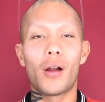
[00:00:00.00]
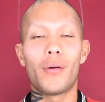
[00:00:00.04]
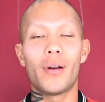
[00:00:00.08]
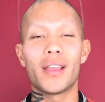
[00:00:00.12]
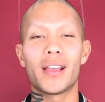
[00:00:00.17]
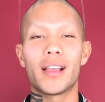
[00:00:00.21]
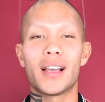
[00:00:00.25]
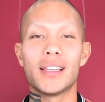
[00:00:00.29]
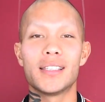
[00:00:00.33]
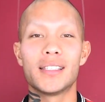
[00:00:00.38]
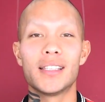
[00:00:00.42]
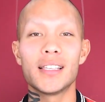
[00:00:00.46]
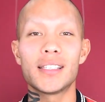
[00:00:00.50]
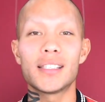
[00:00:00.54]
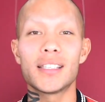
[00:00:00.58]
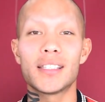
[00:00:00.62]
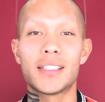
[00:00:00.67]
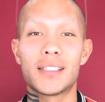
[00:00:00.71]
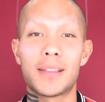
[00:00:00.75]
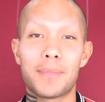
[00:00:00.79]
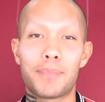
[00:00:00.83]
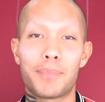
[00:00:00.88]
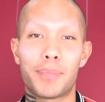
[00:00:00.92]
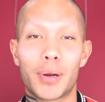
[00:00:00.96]
All right, guys, this
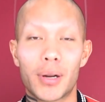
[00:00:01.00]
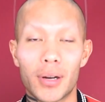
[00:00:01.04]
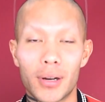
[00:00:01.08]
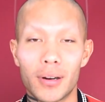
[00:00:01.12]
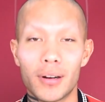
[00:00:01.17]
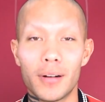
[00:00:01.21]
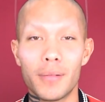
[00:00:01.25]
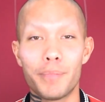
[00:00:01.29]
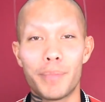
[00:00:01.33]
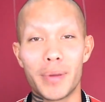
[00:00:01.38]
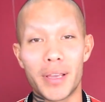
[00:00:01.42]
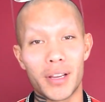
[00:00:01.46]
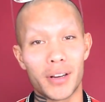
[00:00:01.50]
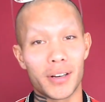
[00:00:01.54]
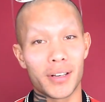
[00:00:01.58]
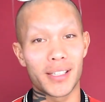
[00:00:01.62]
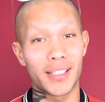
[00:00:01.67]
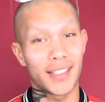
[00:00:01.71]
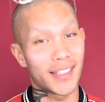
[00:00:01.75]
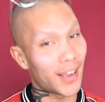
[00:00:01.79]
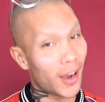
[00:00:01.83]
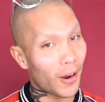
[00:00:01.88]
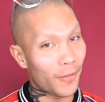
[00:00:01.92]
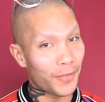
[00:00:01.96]
is the PÜR Be Your
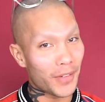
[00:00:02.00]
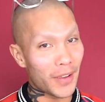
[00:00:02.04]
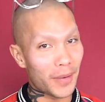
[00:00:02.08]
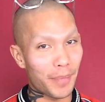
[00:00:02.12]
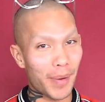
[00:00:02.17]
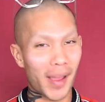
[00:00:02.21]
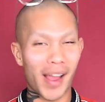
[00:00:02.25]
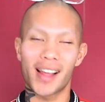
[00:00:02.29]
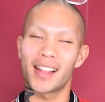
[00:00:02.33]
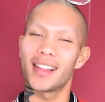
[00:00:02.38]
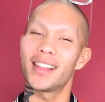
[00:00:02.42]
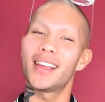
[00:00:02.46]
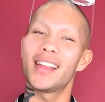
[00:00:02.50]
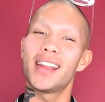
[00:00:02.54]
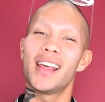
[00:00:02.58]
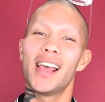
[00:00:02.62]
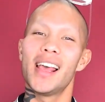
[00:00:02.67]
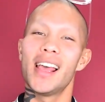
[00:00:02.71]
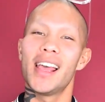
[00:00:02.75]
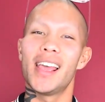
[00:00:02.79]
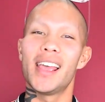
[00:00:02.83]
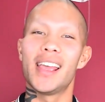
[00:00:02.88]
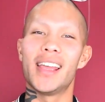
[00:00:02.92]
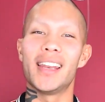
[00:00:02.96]
Selfie palette.
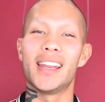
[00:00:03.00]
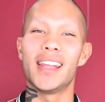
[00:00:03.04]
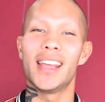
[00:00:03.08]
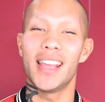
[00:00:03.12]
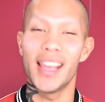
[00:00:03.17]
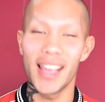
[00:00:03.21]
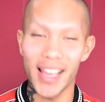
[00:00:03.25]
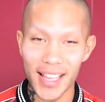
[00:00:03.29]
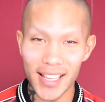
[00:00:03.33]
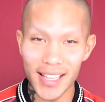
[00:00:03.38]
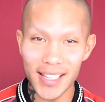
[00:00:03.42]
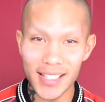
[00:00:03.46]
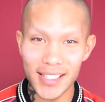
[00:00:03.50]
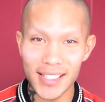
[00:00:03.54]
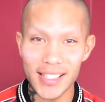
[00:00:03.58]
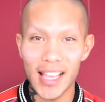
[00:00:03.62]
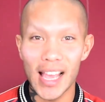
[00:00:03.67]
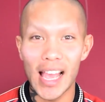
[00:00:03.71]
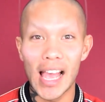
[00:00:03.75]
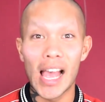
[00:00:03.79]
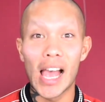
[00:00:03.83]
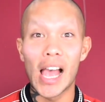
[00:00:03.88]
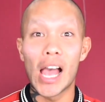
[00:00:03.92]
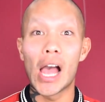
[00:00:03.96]
It is
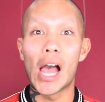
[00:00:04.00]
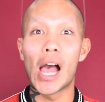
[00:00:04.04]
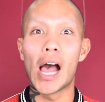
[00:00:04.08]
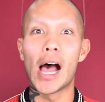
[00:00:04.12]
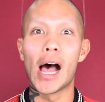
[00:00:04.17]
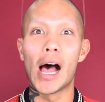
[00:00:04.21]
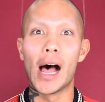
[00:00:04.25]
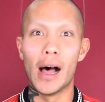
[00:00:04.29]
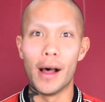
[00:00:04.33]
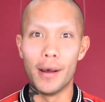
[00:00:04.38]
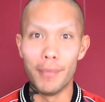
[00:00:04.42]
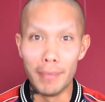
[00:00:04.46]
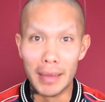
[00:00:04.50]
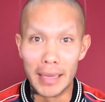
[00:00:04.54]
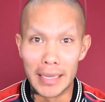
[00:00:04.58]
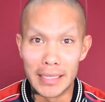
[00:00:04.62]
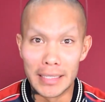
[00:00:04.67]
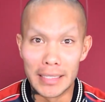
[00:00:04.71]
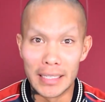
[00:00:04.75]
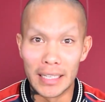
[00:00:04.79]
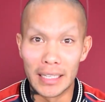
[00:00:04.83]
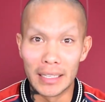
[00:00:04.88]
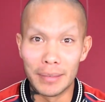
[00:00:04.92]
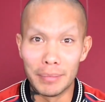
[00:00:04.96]

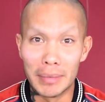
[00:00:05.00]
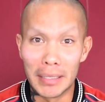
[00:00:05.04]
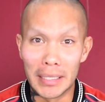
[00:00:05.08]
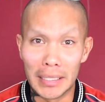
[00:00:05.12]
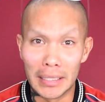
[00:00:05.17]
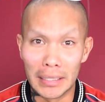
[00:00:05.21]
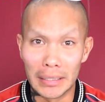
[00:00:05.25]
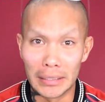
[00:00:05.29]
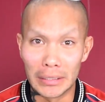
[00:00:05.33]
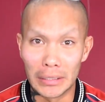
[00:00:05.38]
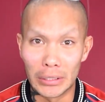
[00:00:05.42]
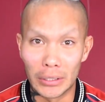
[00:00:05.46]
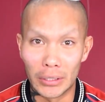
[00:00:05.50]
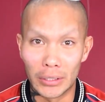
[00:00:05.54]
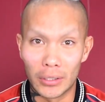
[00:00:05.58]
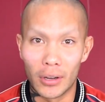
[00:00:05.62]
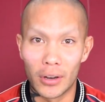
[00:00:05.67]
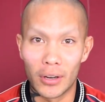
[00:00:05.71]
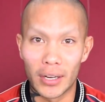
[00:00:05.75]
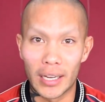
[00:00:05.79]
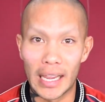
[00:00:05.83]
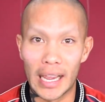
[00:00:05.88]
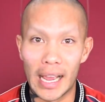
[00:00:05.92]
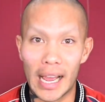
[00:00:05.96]
amazing because girl
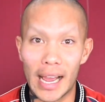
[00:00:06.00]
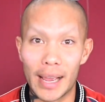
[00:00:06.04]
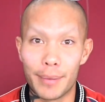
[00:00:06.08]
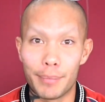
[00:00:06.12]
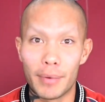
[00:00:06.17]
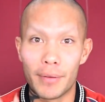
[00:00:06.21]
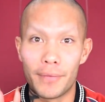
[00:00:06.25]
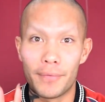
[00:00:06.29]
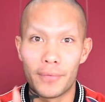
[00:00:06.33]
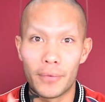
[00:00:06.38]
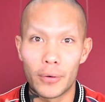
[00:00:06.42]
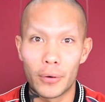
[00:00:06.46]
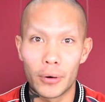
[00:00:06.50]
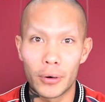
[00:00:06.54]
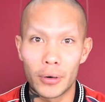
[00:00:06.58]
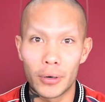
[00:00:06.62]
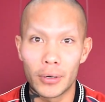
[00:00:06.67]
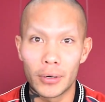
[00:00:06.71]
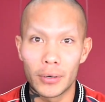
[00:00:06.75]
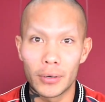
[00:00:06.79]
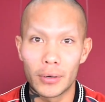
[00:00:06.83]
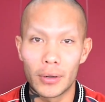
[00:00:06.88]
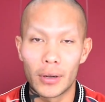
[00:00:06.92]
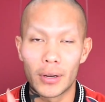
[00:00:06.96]
okay i
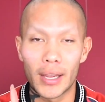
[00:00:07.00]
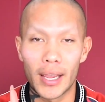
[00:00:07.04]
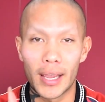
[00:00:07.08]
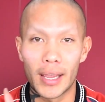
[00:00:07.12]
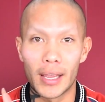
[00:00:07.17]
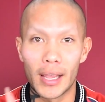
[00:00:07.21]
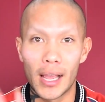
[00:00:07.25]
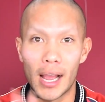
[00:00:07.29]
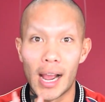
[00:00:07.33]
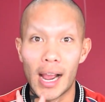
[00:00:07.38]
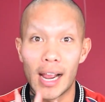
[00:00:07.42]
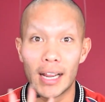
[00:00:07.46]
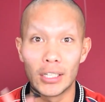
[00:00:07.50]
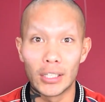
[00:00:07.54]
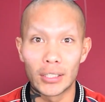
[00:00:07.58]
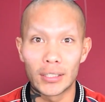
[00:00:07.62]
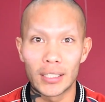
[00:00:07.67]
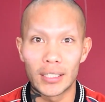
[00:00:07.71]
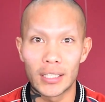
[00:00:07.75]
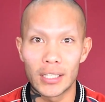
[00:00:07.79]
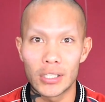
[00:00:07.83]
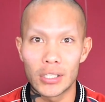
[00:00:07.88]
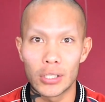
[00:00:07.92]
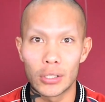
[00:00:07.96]
before okay i looked
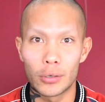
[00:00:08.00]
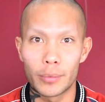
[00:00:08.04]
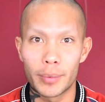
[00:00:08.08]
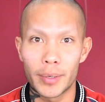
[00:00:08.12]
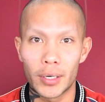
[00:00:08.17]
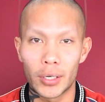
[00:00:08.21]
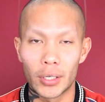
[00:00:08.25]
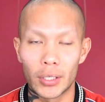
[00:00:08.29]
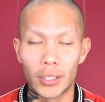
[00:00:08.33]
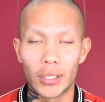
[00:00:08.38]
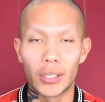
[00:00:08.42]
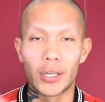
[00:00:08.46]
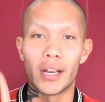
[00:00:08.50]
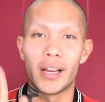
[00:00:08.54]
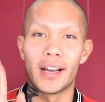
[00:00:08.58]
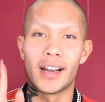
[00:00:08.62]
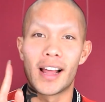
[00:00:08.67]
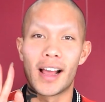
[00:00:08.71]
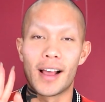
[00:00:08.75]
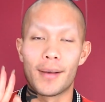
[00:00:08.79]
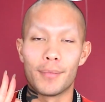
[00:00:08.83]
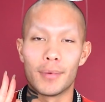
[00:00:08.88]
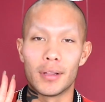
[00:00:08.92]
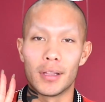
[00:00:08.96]
at this a little bit earlier and
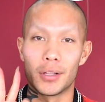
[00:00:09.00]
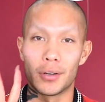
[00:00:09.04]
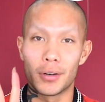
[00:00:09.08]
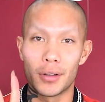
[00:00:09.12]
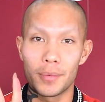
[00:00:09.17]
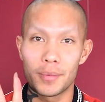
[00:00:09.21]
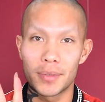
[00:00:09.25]
i'm a little